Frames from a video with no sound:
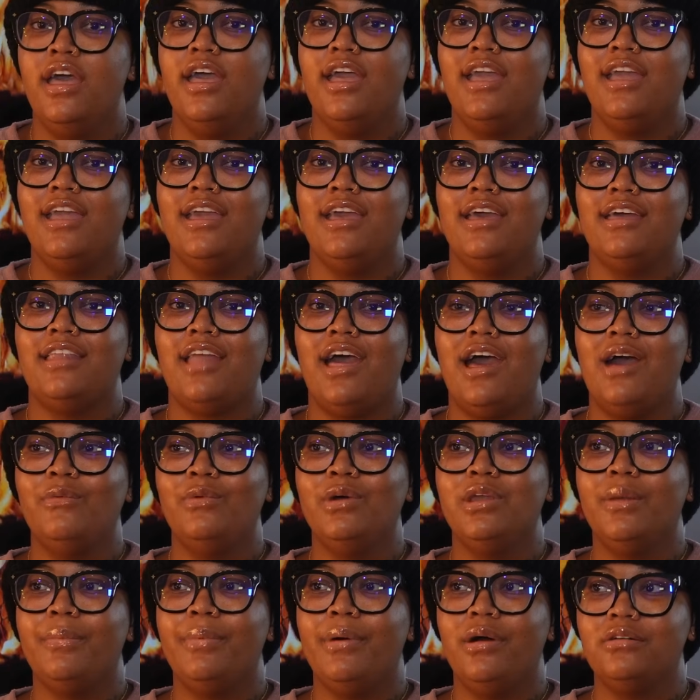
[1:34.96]
and I
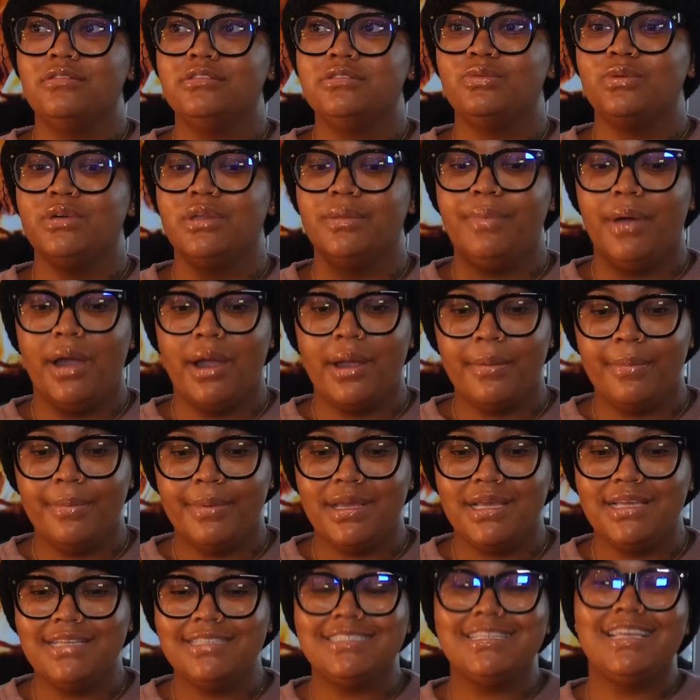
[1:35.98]
want to post with a
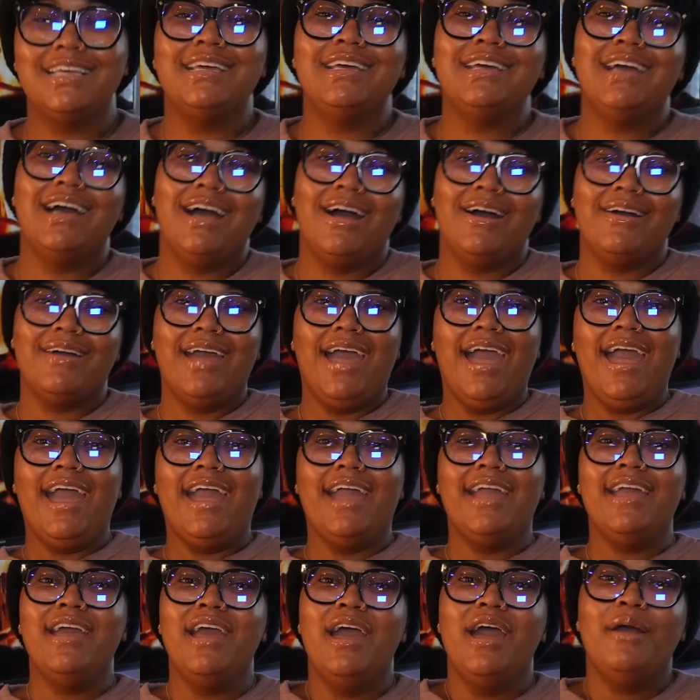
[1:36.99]
purpose,
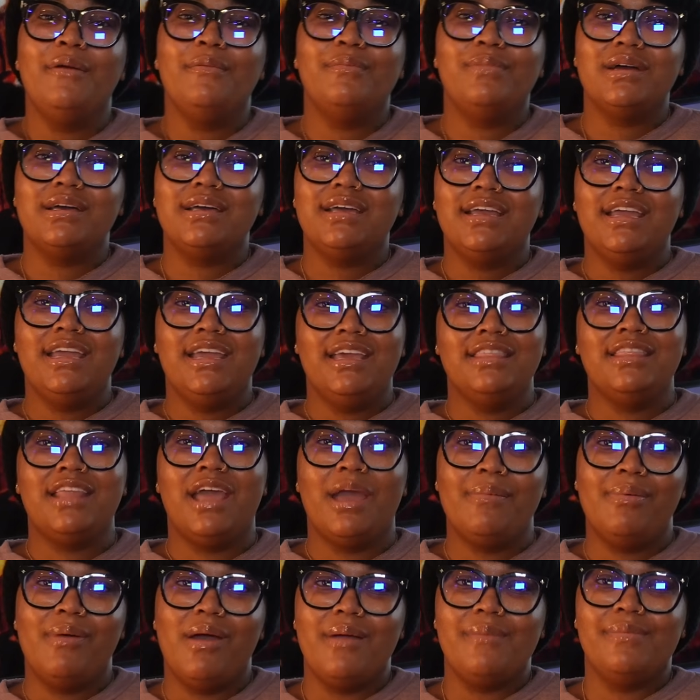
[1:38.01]
okay? But in
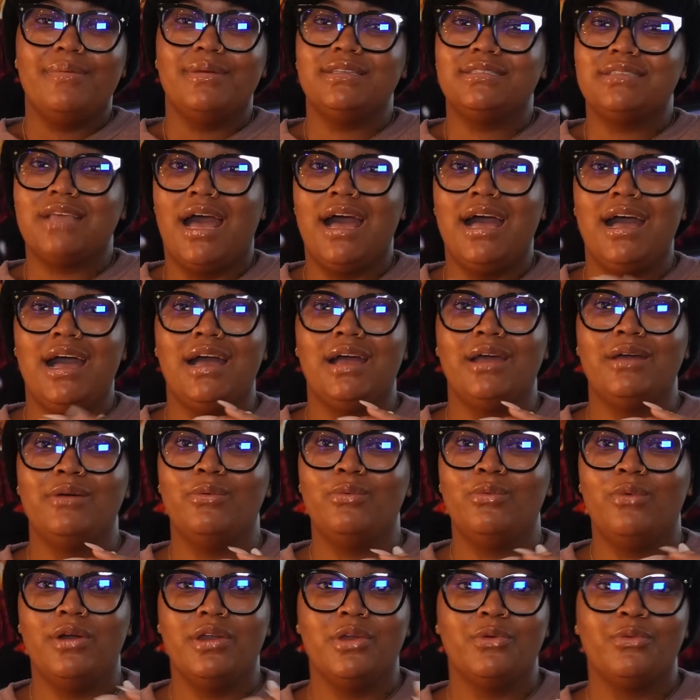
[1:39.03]
that purpose, I
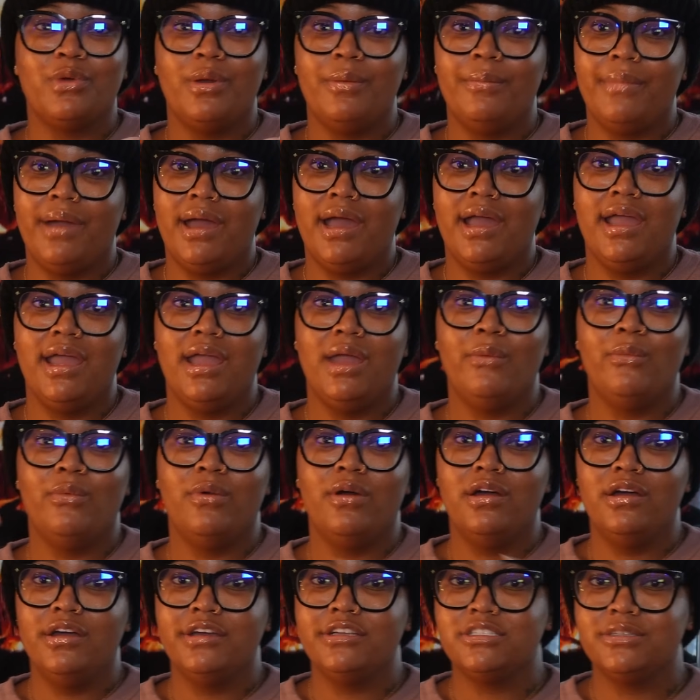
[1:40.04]
want to remain
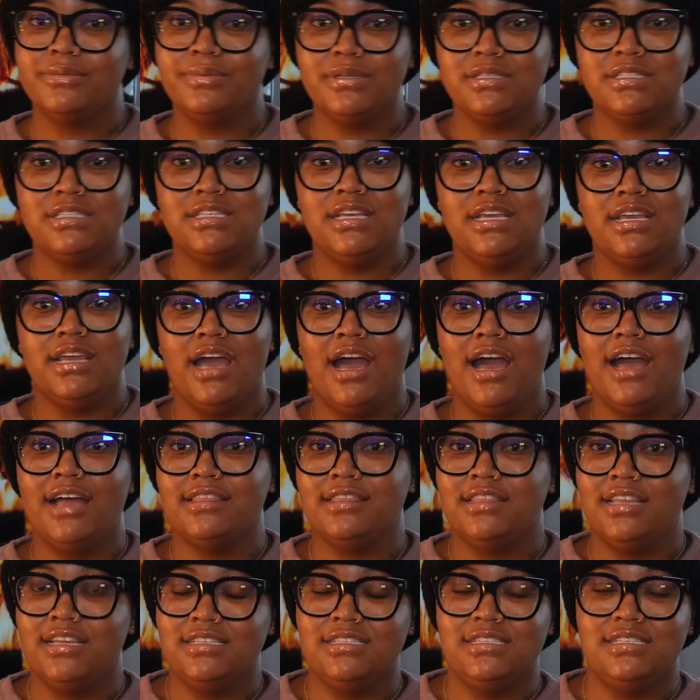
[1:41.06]
100%
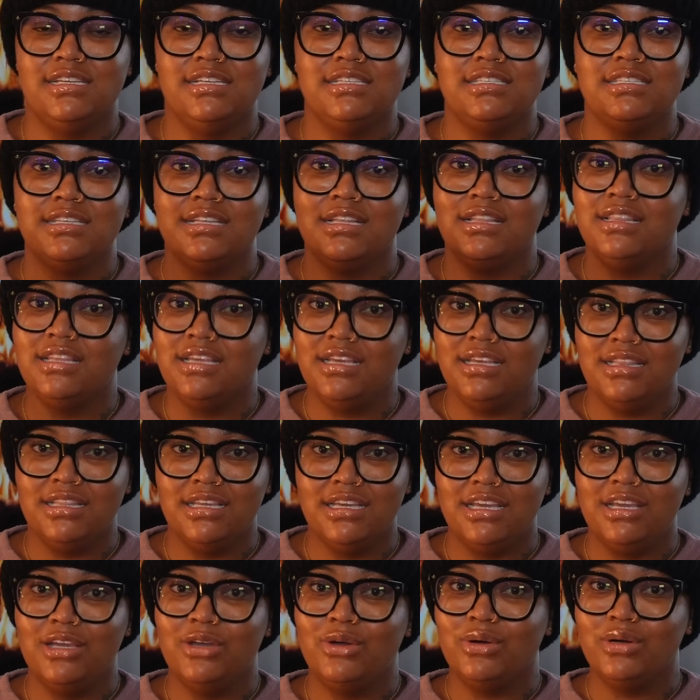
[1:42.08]
authentic to
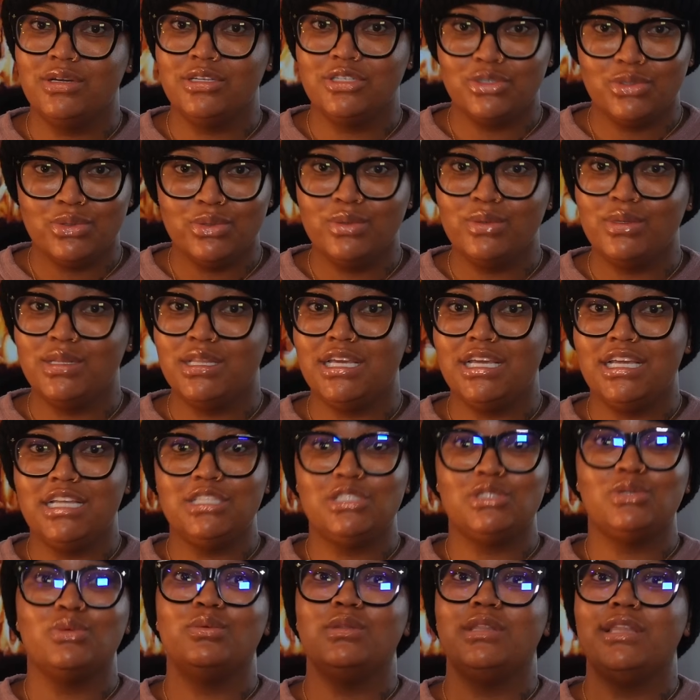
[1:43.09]
LeeLee yours truly,
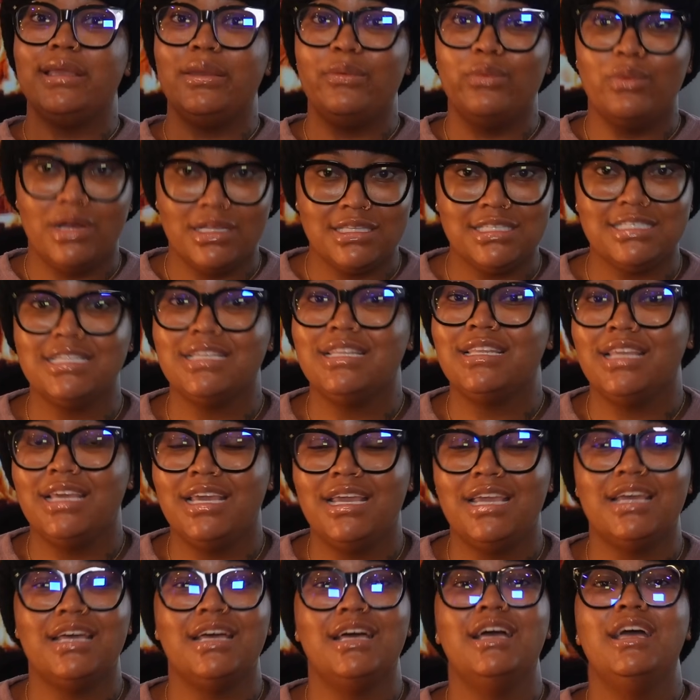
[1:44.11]
to
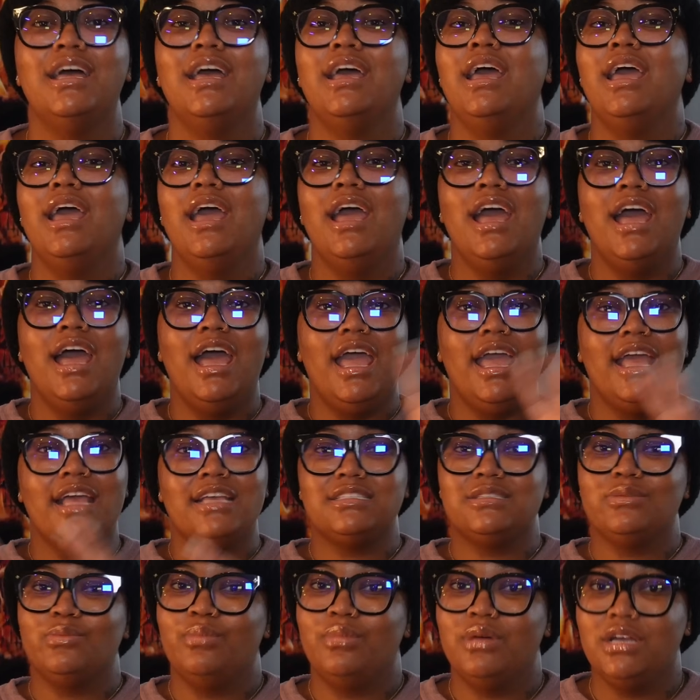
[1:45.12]
LeWonta
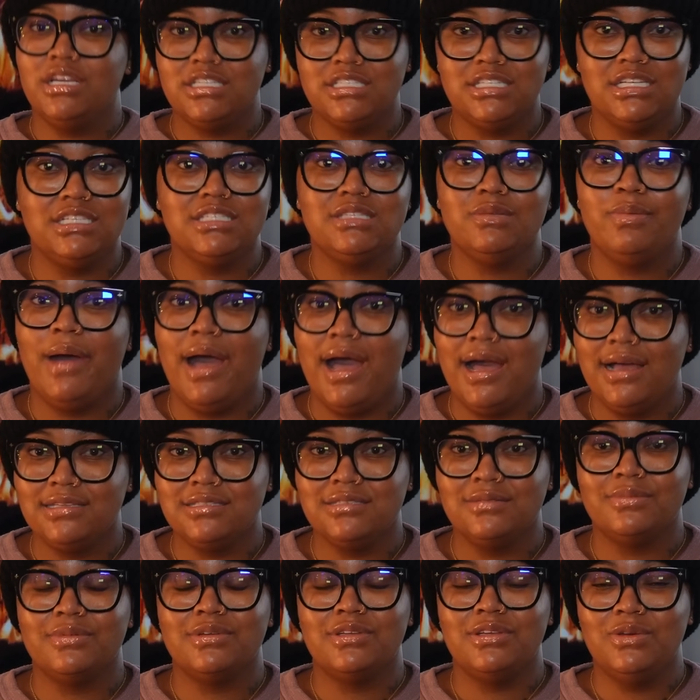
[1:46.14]
as much as
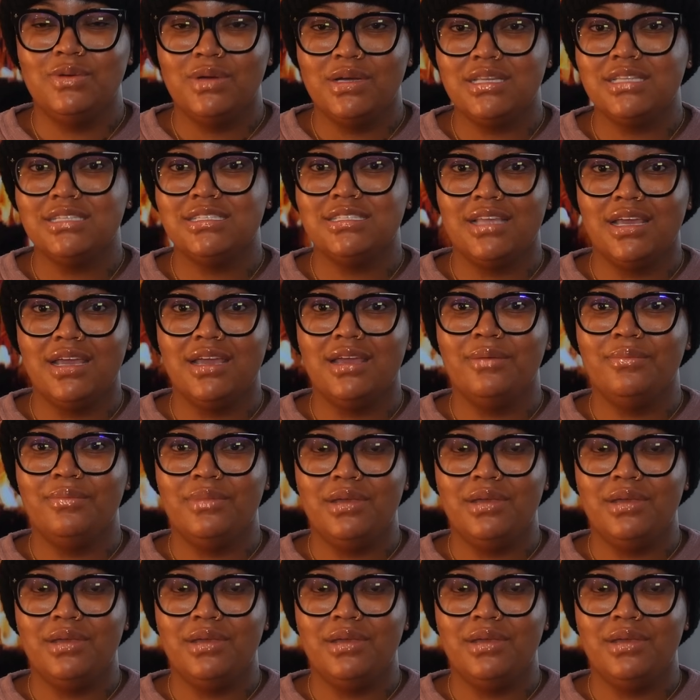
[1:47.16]
possible. You understand